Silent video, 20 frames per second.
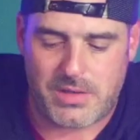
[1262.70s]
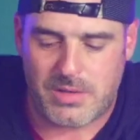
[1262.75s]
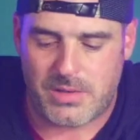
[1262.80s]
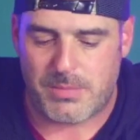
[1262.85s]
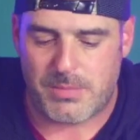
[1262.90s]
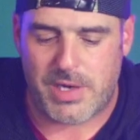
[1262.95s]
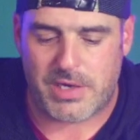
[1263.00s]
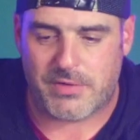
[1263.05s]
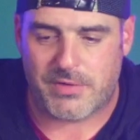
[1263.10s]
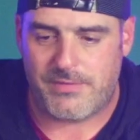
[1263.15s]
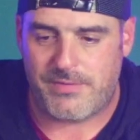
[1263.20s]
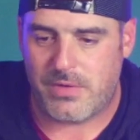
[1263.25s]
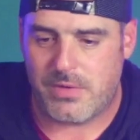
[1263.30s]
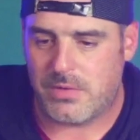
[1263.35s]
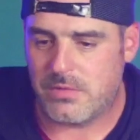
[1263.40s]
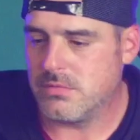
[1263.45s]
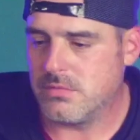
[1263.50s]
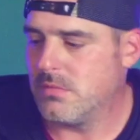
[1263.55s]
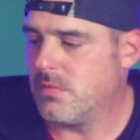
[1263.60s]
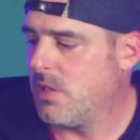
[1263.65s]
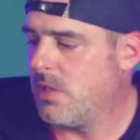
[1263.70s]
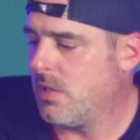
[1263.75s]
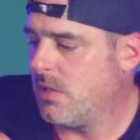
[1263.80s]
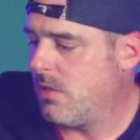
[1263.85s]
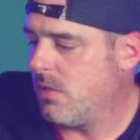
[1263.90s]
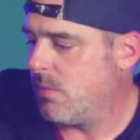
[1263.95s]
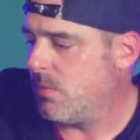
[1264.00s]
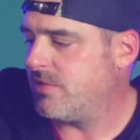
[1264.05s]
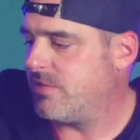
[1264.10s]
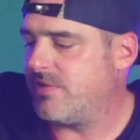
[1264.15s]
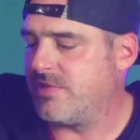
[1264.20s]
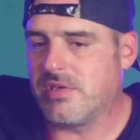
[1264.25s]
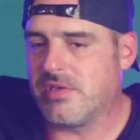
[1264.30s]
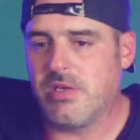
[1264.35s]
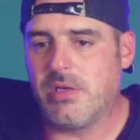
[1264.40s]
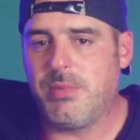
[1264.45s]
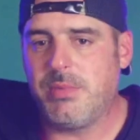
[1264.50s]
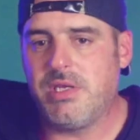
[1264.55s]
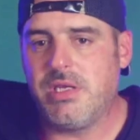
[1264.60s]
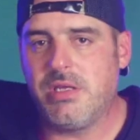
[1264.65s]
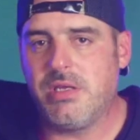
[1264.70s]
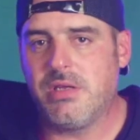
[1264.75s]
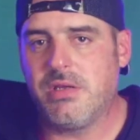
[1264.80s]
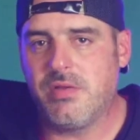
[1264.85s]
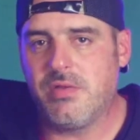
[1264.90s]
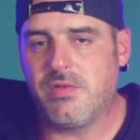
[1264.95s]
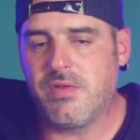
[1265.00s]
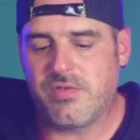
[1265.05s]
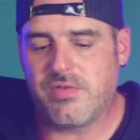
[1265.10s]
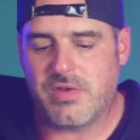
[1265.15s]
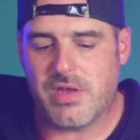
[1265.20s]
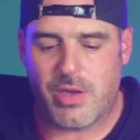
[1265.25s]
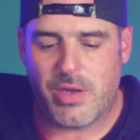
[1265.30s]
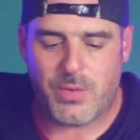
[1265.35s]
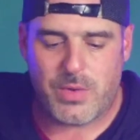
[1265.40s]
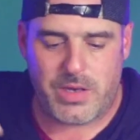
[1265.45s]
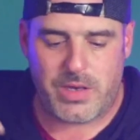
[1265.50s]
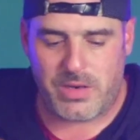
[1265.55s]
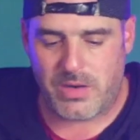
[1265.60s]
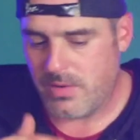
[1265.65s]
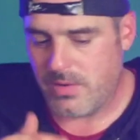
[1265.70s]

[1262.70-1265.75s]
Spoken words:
microphone, which is going to be this guy right here.